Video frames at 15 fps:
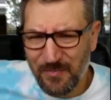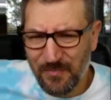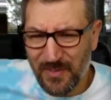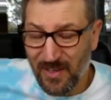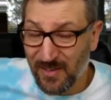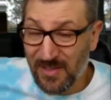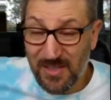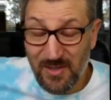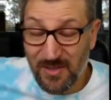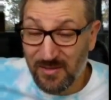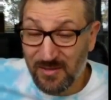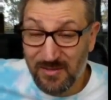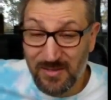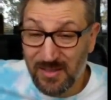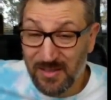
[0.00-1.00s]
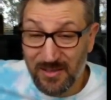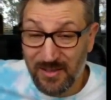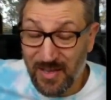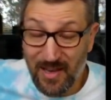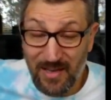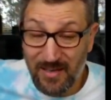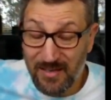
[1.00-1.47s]
Also, you
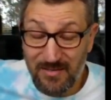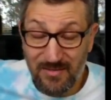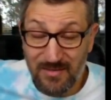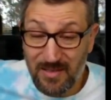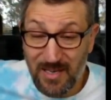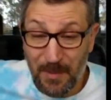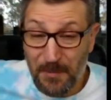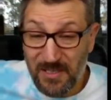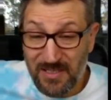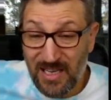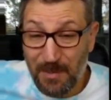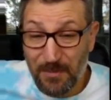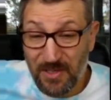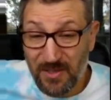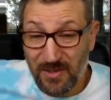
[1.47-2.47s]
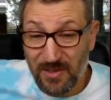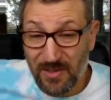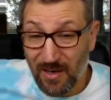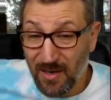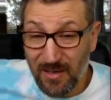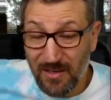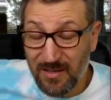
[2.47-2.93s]
can't hip escape to your
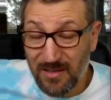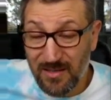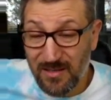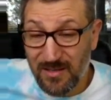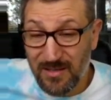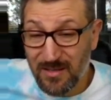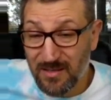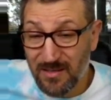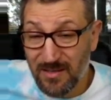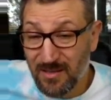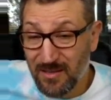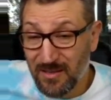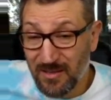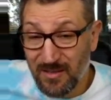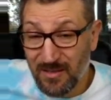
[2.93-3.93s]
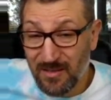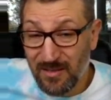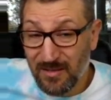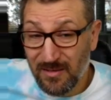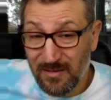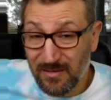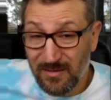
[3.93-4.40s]
guard because
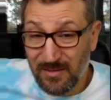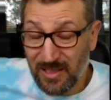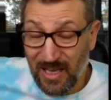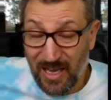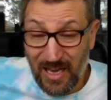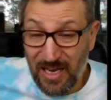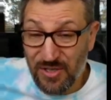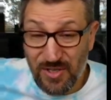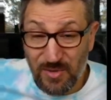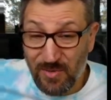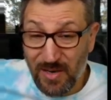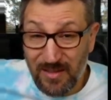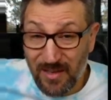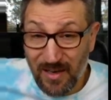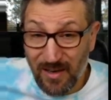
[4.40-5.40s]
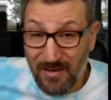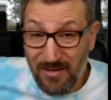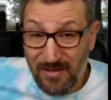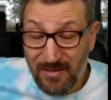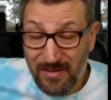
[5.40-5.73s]
the cage is right there,